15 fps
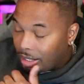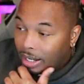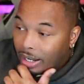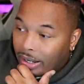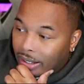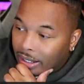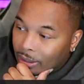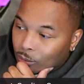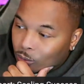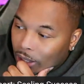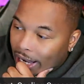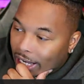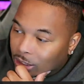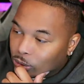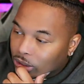And
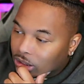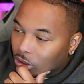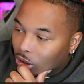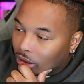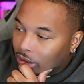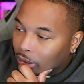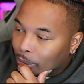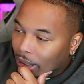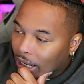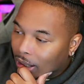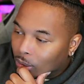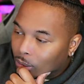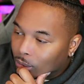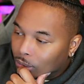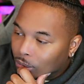as we talk
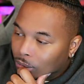about,